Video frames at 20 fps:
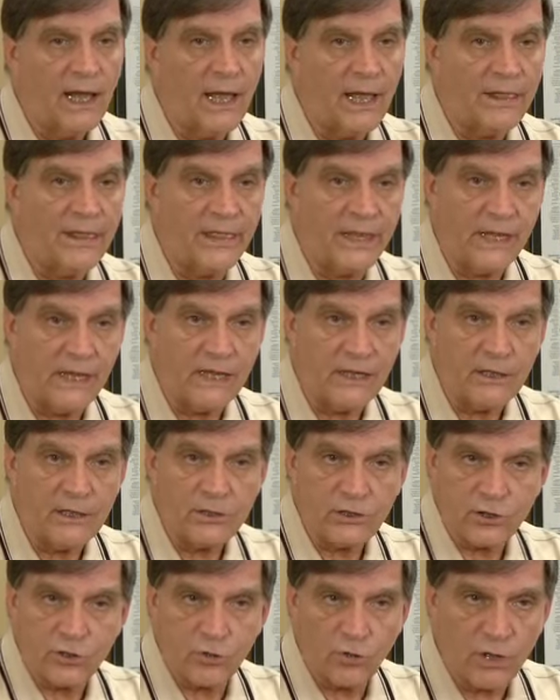the
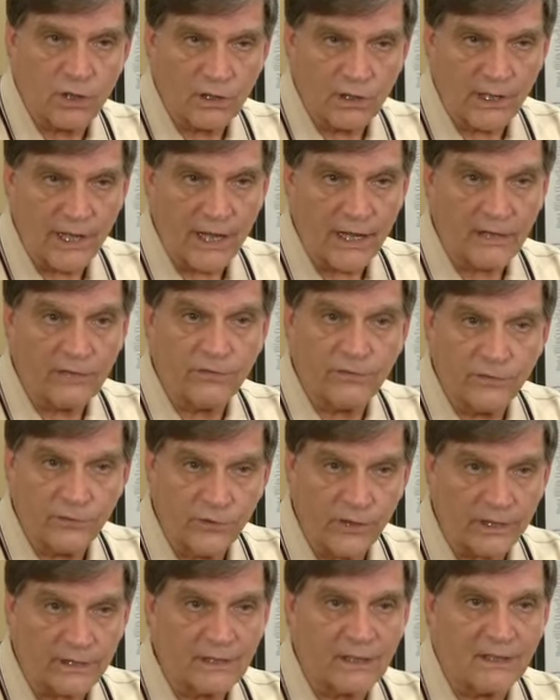short leg
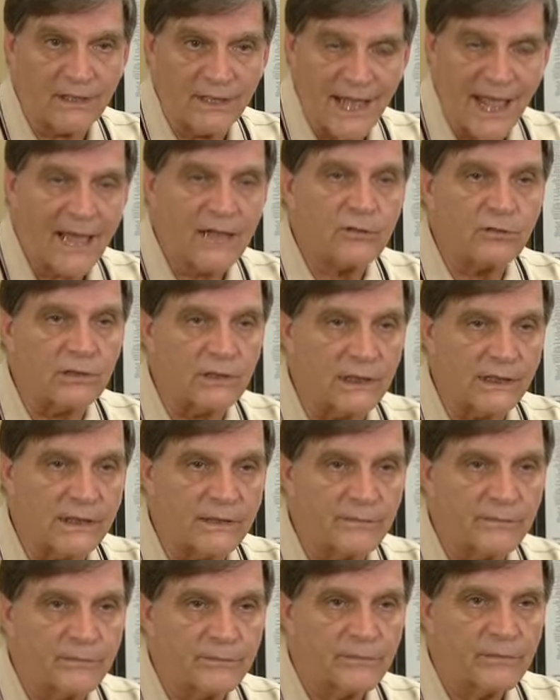foot laterally,